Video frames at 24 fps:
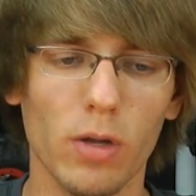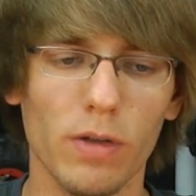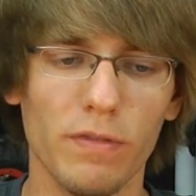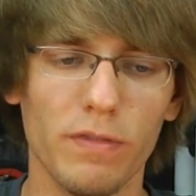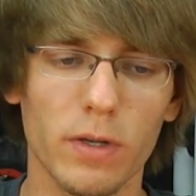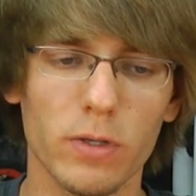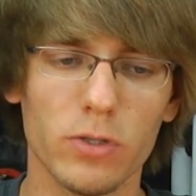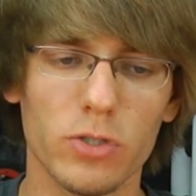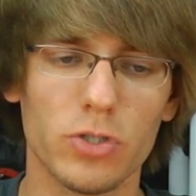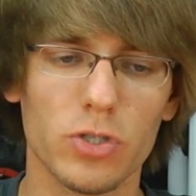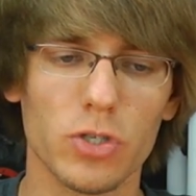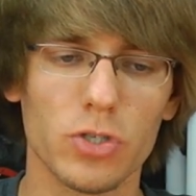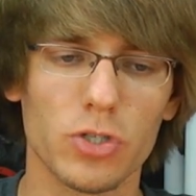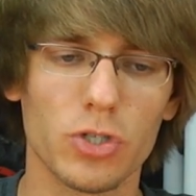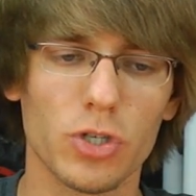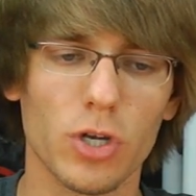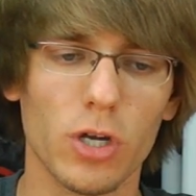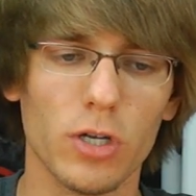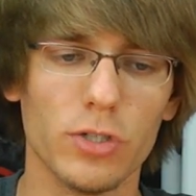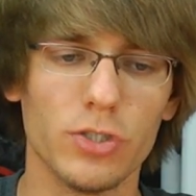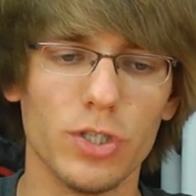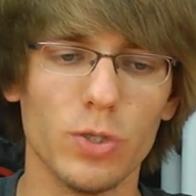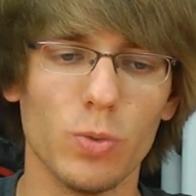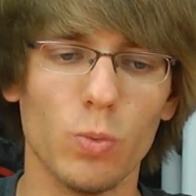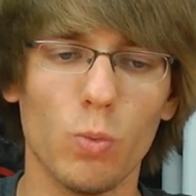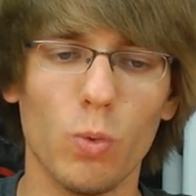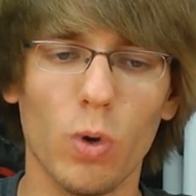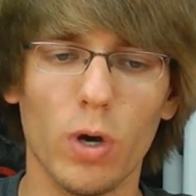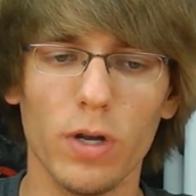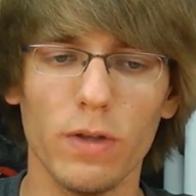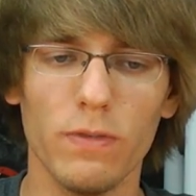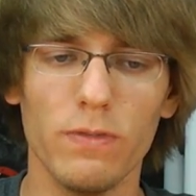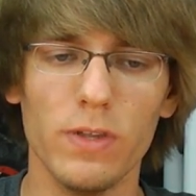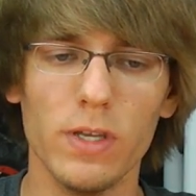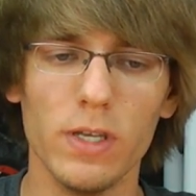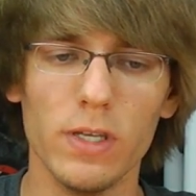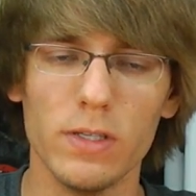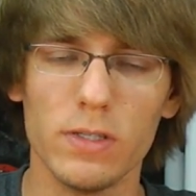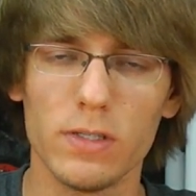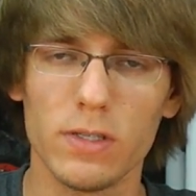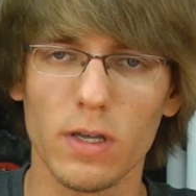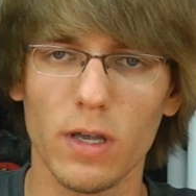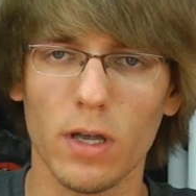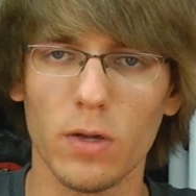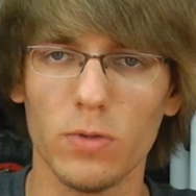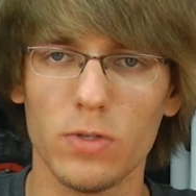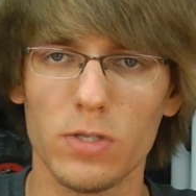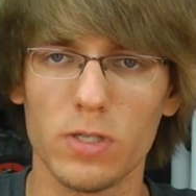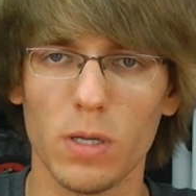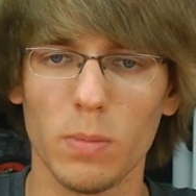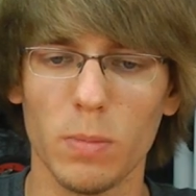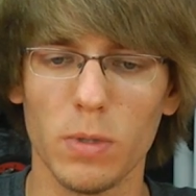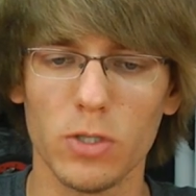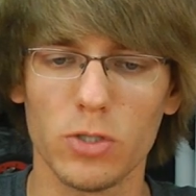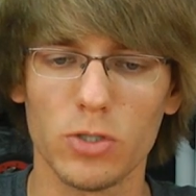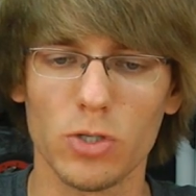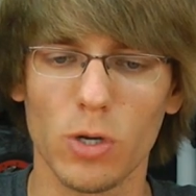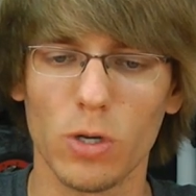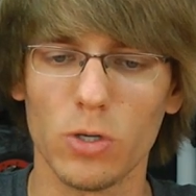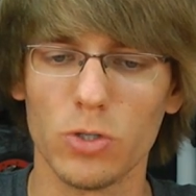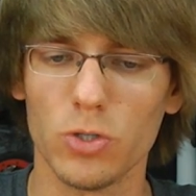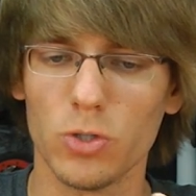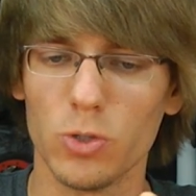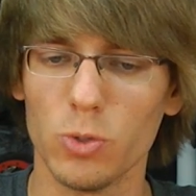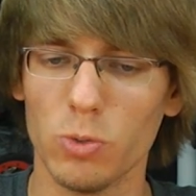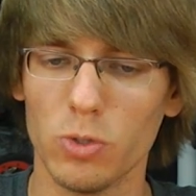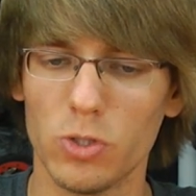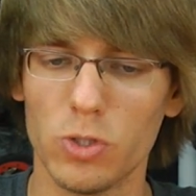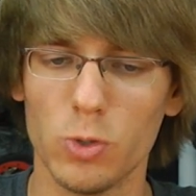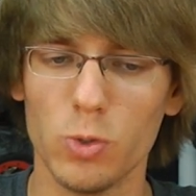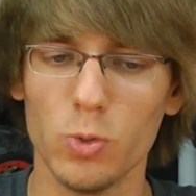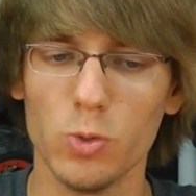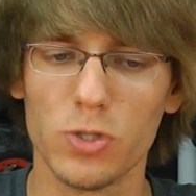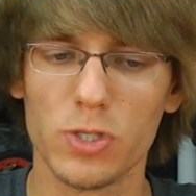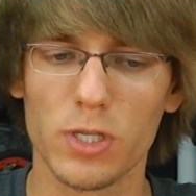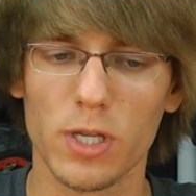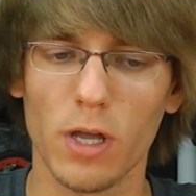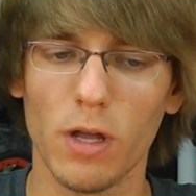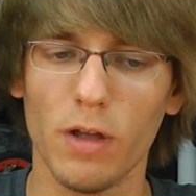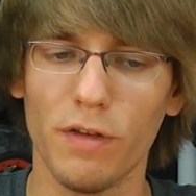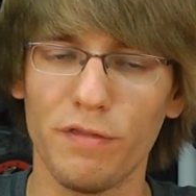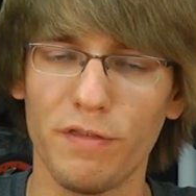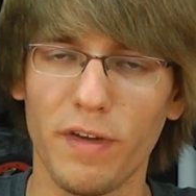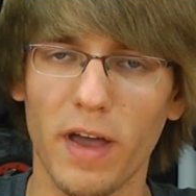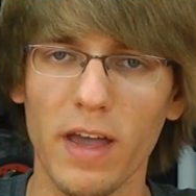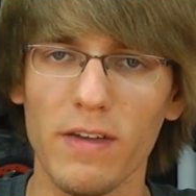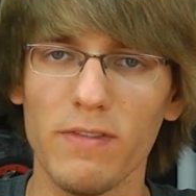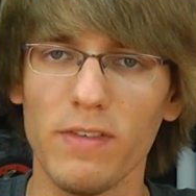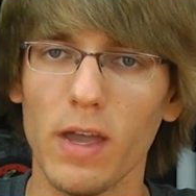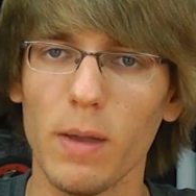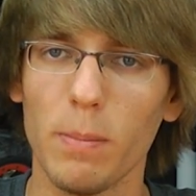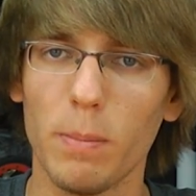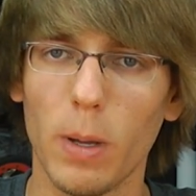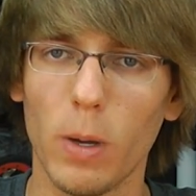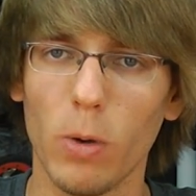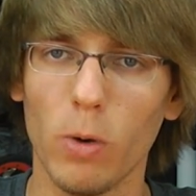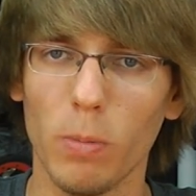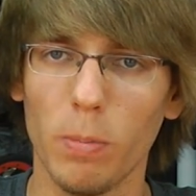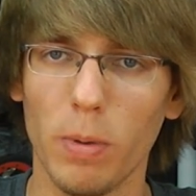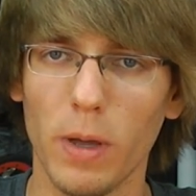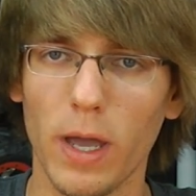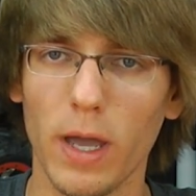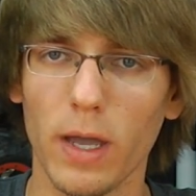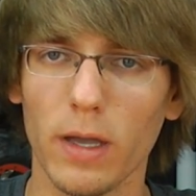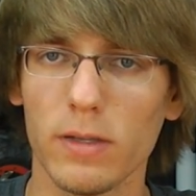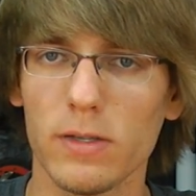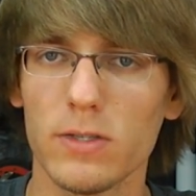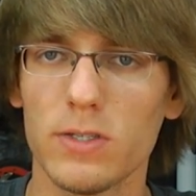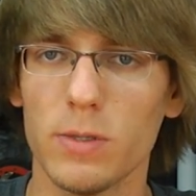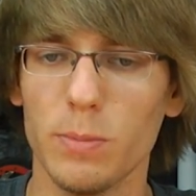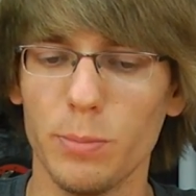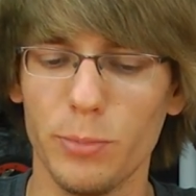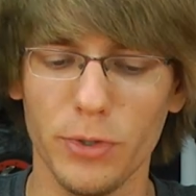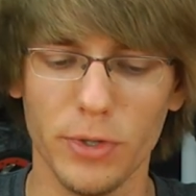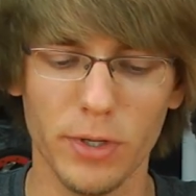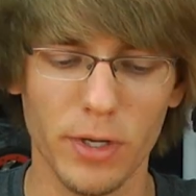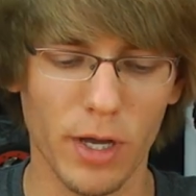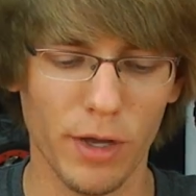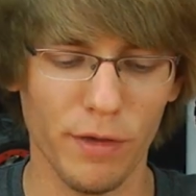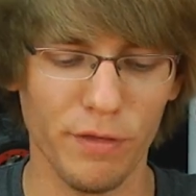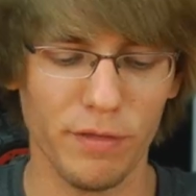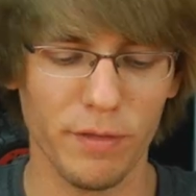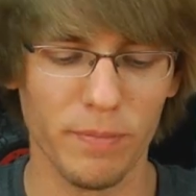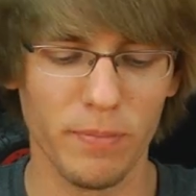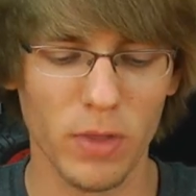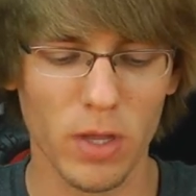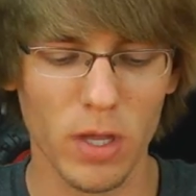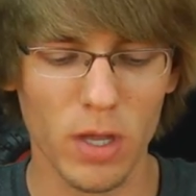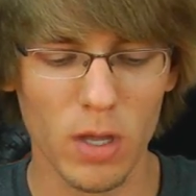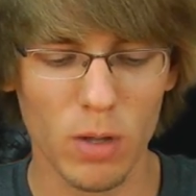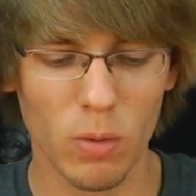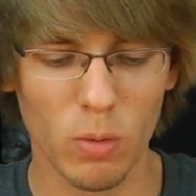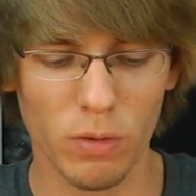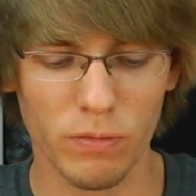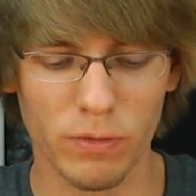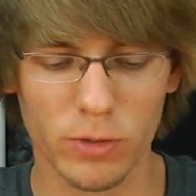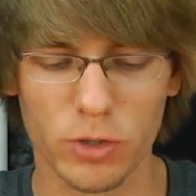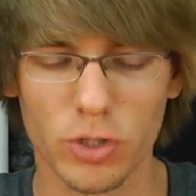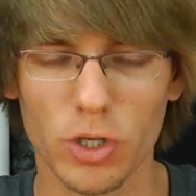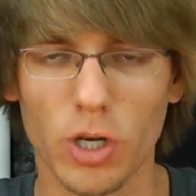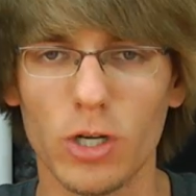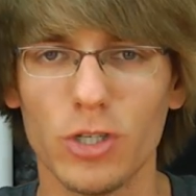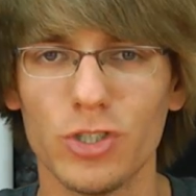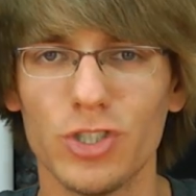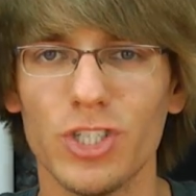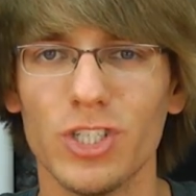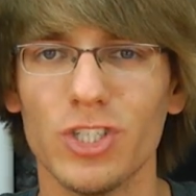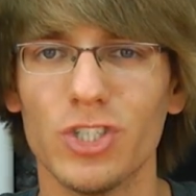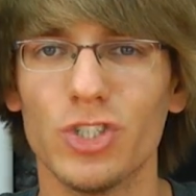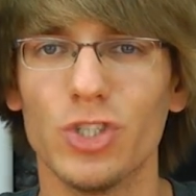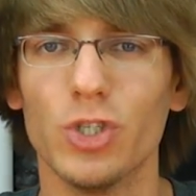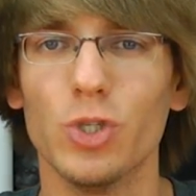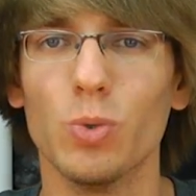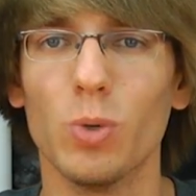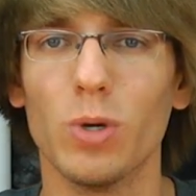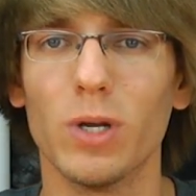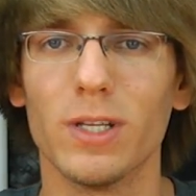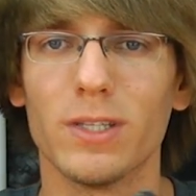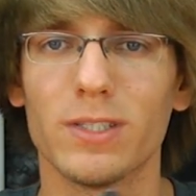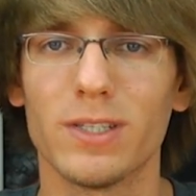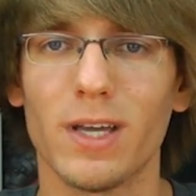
If I was just charging one of these, I would set my charger to a two cell, five amp hour pack, simple enough. Well, if you're charging two at a